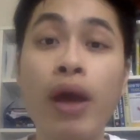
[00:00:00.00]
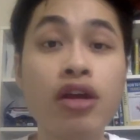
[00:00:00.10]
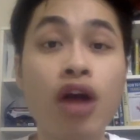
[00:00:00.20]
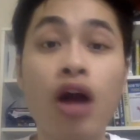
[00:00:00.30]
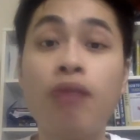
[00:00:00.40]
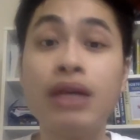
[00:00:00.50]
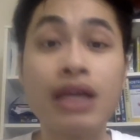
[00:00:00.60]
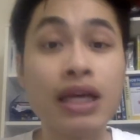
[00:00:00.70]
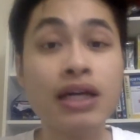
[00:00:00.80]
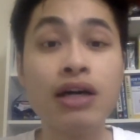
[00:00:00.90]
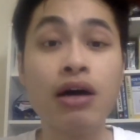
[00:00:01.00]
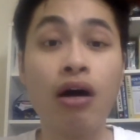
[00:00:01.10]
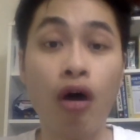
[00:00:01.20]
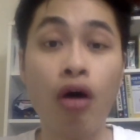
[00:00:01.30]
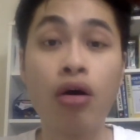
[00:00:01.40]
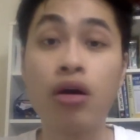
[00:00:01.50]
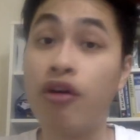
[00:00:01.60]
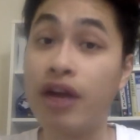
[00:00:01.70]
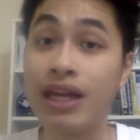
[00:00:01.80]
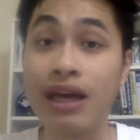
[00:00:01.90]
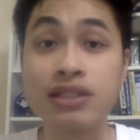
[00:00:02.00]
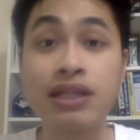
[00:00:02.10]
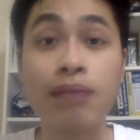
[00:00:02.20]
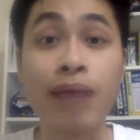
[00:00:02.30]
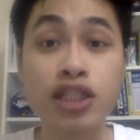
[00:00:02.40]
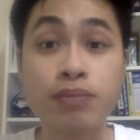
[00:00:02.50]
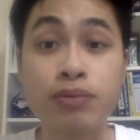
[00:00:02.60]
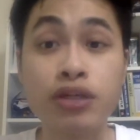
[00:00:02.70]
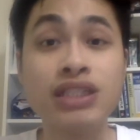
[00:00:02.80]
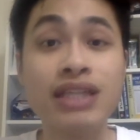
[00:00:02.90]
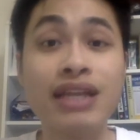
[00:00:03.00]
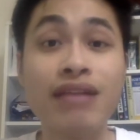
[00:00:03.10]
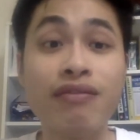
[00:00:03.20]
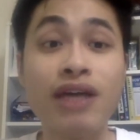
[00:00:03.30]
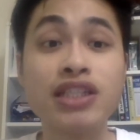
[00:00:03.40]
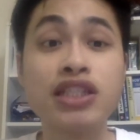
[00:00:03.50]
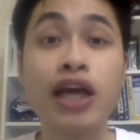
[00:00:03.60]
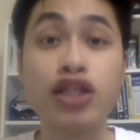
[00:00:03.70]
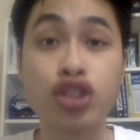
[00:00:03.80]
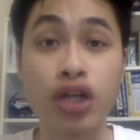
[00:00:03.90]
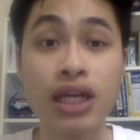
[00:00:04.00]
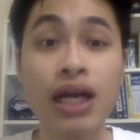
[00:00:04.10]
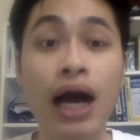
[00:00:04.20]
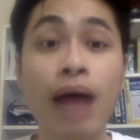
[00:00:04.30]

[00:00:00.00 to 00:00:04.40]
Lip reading: you're a beginner or already have some experience in investing and trading,